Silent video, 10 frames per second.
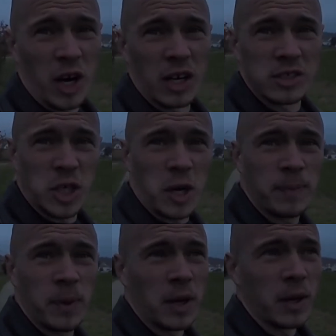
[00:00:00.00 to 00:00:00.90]
a job,
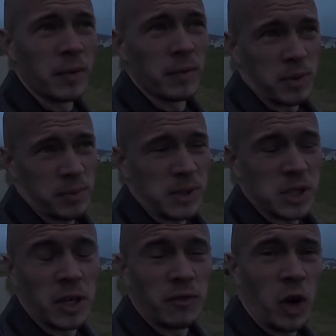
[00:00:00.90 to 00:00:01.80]

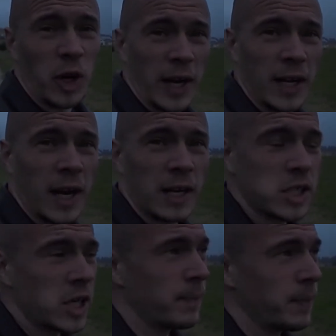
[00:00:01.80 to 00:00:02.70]
especially for an
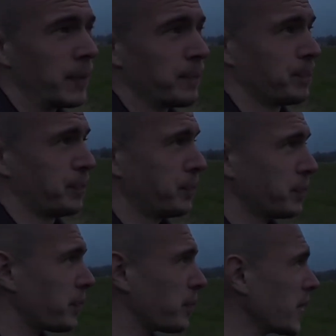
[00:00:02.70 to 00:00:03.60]
internship,
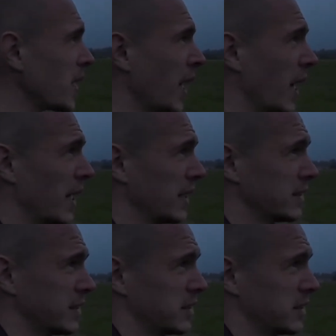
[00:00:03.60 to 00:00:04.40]
and